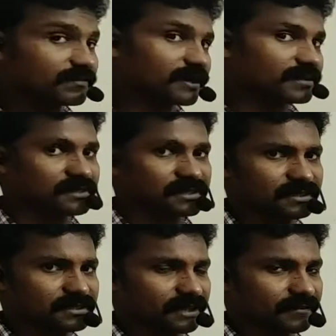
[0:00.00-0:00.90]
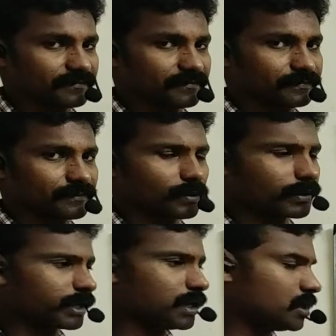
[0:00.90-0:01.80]
of velocity and time.
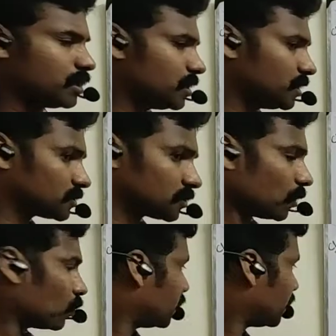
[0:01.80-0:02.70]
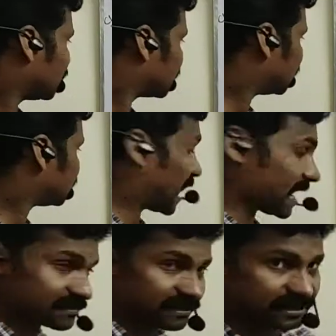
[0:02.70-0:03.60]
Okay, so now only I said
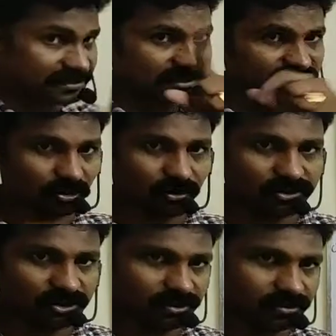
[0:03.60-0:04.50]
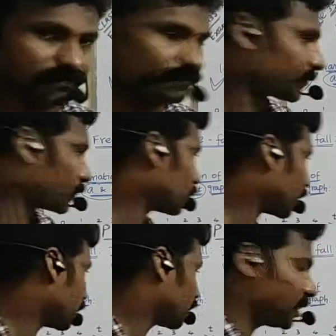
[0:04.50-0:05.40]
acceleration is constant.
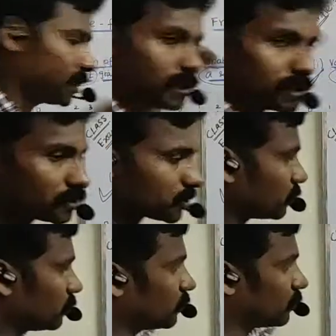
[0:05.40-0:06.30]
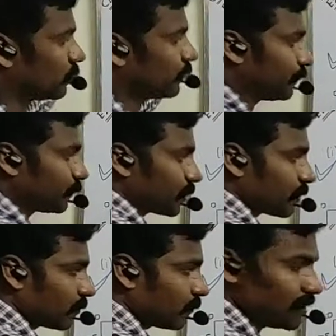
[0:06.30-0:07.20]
Okay, so
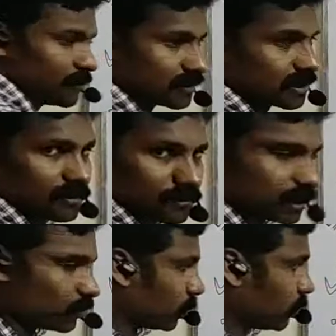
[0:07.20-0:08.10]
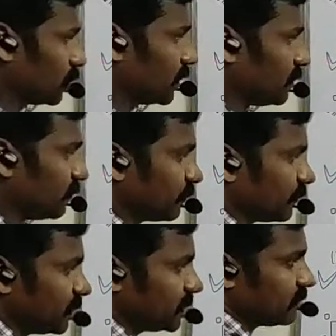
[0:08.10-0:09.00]
by using that one more graph,
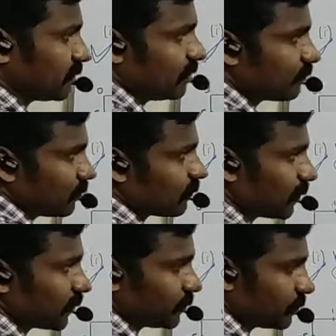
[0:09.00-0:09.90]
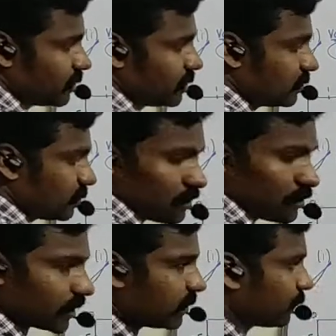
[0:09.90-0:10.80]
it will helpful for you.
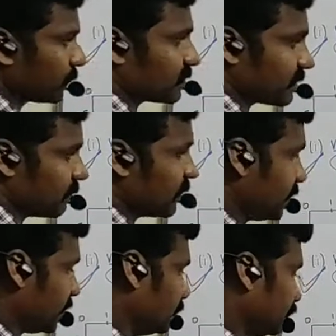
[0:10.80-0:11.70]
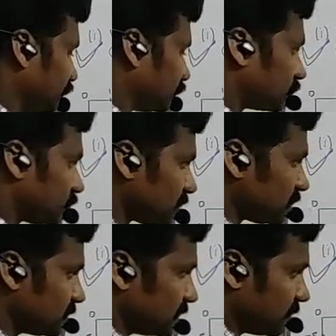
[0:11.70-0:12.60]
Okay, the same idea.
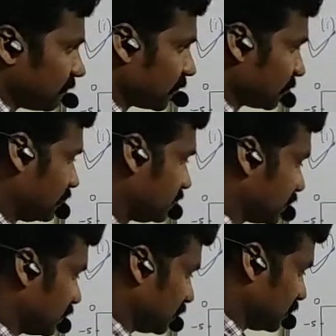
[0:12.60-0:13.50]
See that for this,